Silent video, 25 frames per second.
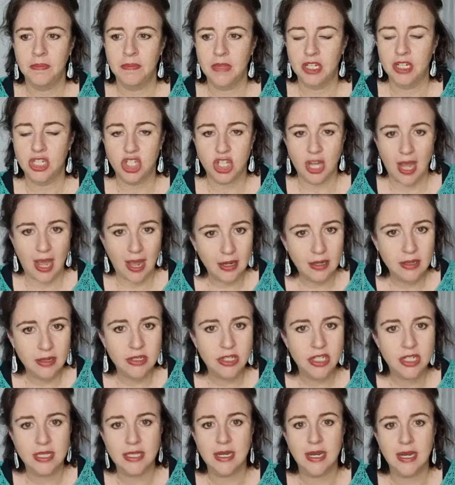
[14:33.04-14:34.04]

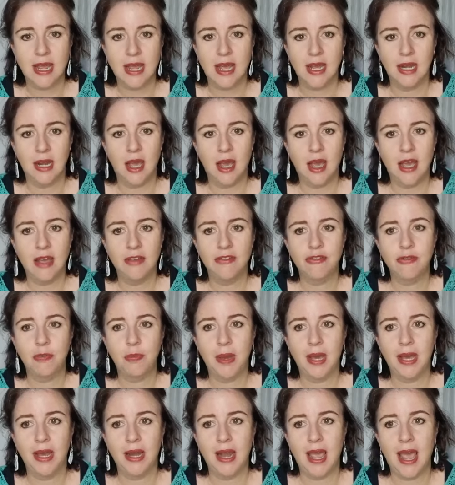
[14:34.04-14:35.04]
challenges in our life,
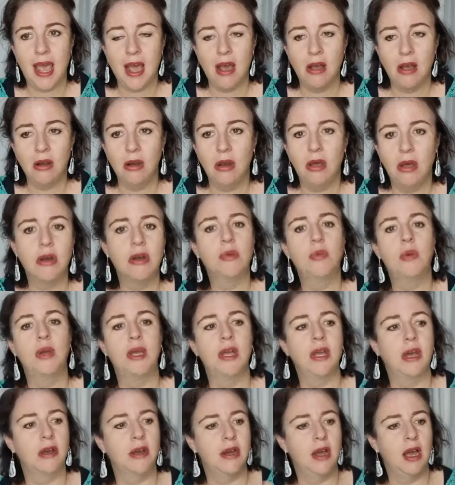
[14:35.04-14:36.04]
but how long are we
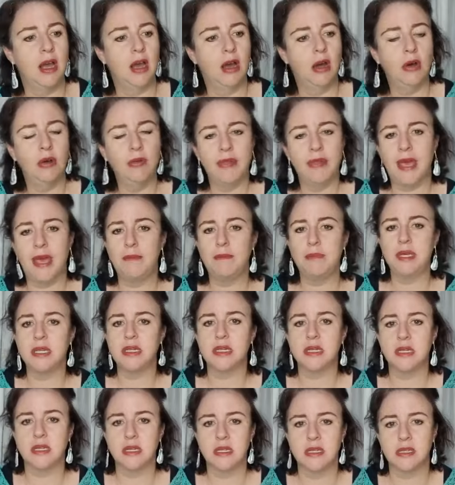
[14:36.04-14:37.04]
going to hold that
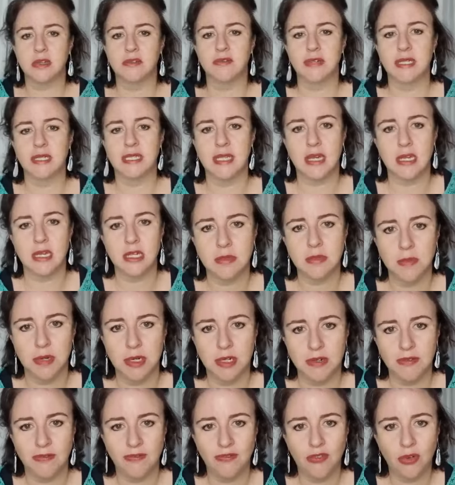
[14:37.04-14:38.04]
bitterness and
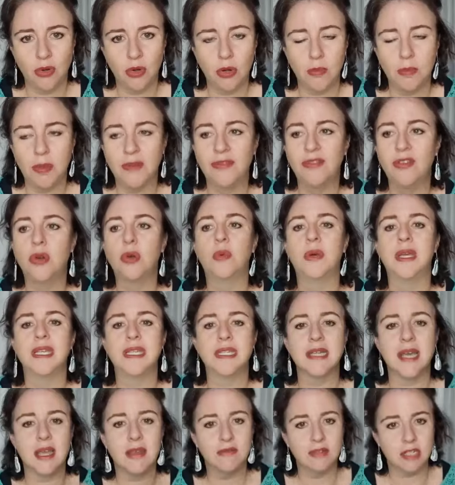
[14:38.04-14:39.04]
resentment for before we
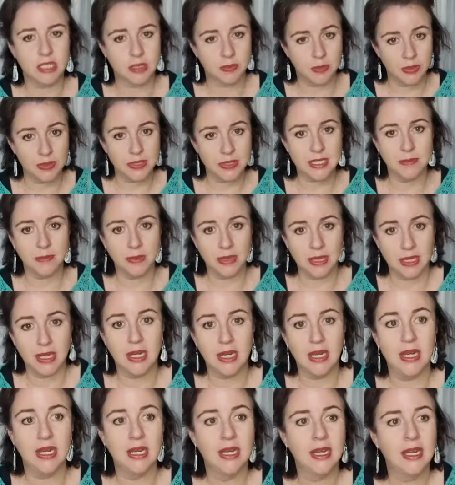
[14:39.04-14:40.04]
take
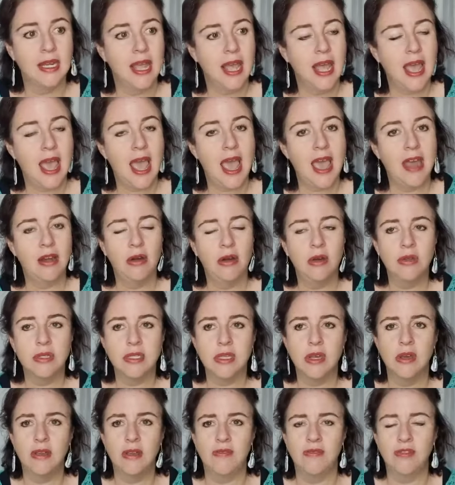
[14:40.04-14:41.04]
responsibility? And also
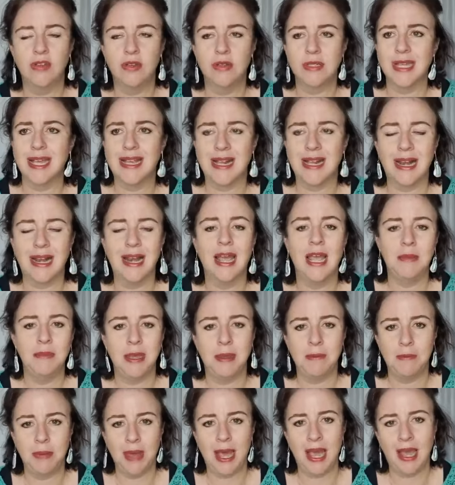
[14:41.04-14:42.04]
it feels like
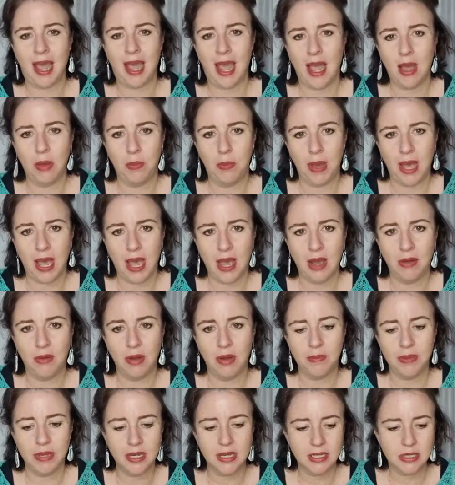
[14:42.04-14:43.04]
claiming back our power,
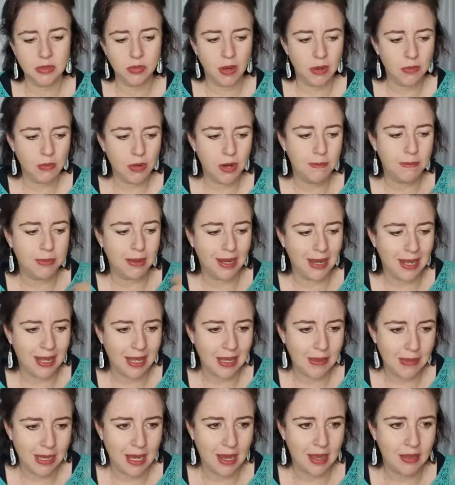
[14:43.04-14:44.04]
because when we're
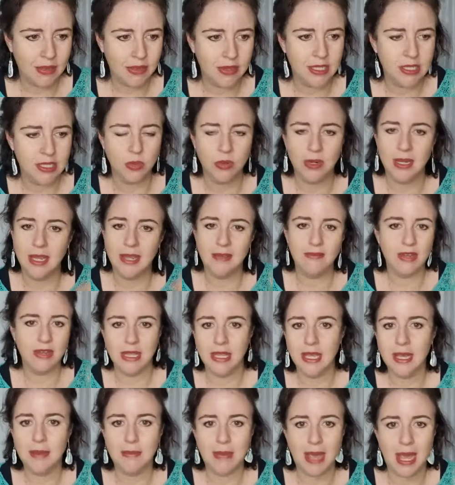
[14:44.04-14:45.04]
blaming others, we're giving
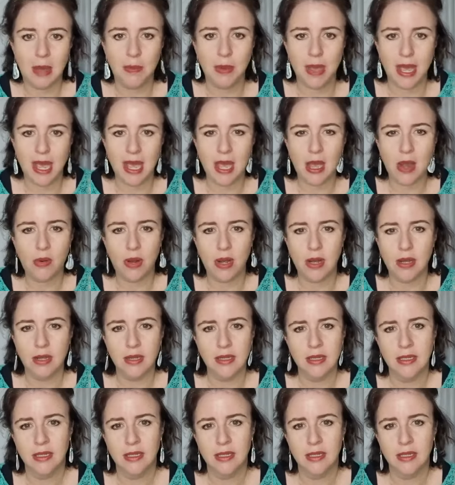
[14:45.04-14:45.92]
them our power.